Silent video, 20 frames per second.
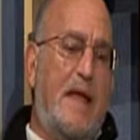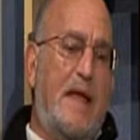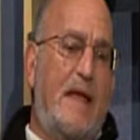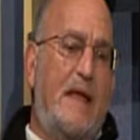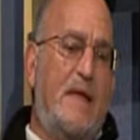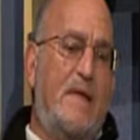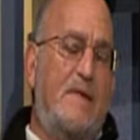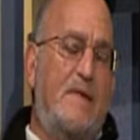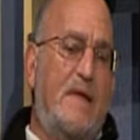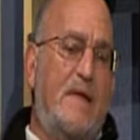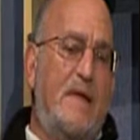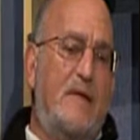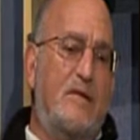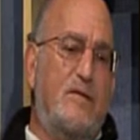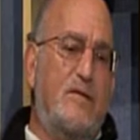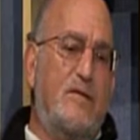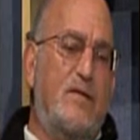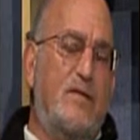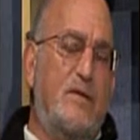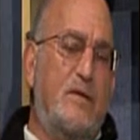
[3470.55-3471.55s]
and they
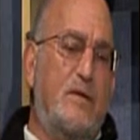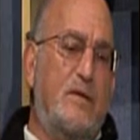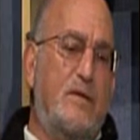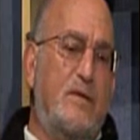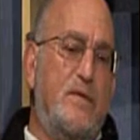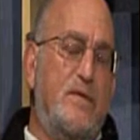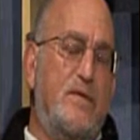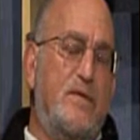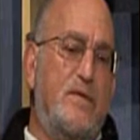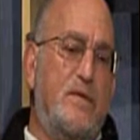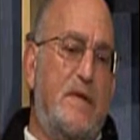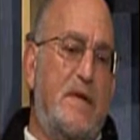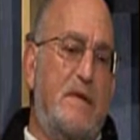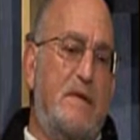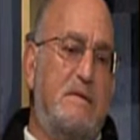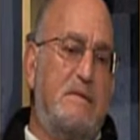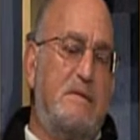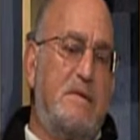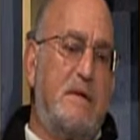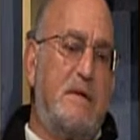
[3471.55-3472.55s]
confuse,
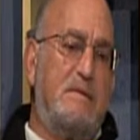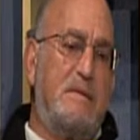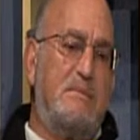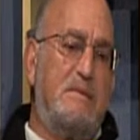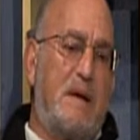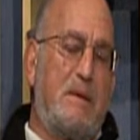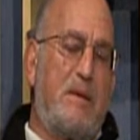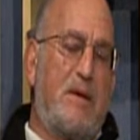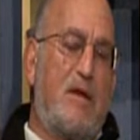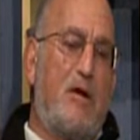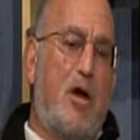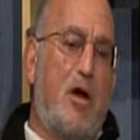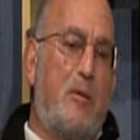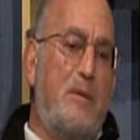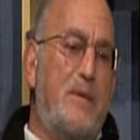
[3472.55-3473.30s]
and I'm going to call